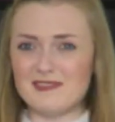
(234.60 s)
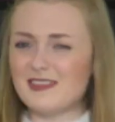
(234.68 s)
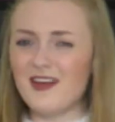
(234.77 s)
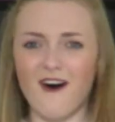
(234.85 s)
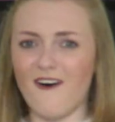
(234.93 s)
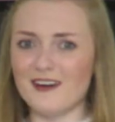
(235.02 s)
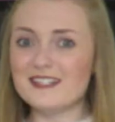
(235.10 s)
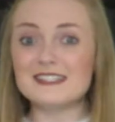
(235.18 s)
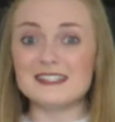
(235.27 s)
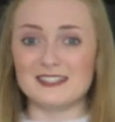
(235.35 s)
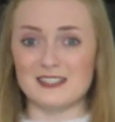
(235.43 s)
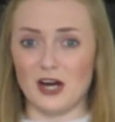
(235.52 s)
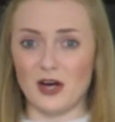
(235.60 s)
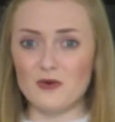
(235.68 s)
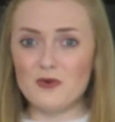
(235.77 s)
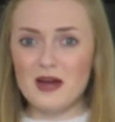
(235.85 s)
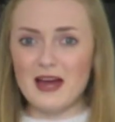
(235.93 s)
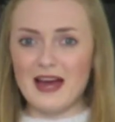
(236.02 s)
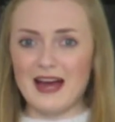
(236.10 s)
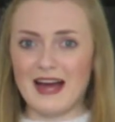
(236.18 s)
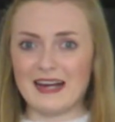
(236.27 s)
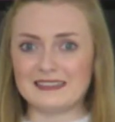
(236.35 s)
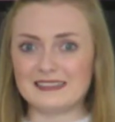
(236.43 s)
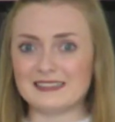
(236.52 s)
that I didn't know,
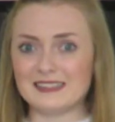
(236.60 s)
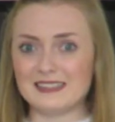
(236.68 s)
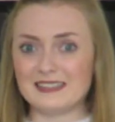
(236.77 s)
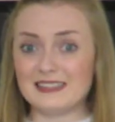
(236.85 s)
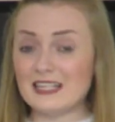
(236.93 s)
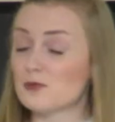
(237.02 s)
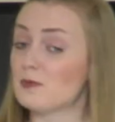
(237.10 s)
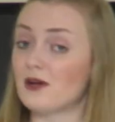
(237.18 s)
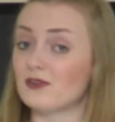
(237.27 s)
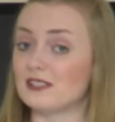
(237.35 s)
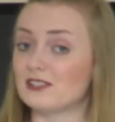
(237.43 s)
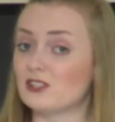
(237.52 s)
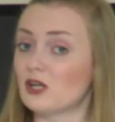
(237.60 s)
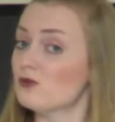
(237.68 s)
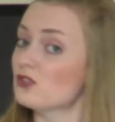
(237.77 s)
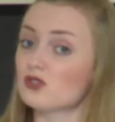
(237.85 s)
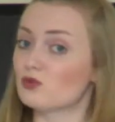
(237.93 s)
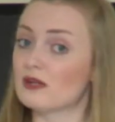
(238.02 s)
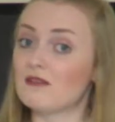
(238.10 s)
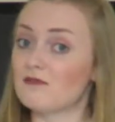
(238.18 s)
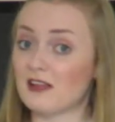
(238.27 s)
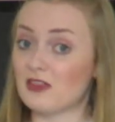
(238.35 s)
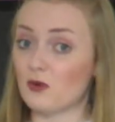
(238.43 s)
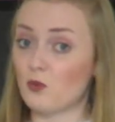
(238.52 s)
and let's be honest, don't just
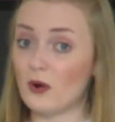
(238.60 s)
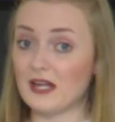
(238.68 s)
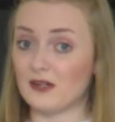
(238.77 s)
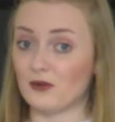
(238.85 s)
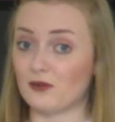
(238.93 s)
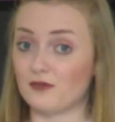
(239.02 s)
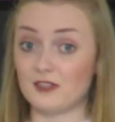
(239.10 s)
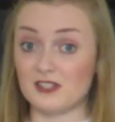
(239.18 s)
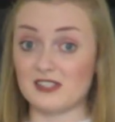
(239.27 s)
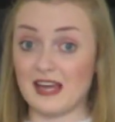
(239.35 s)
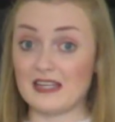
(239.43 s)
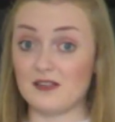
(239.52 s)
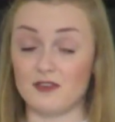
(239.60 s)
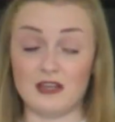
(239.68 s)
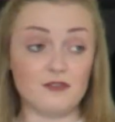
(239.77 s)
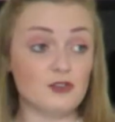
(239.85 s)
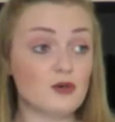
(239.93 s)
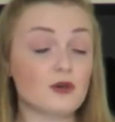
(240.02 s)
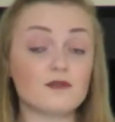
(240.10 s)
reinvent the wheel for the sake of it. If you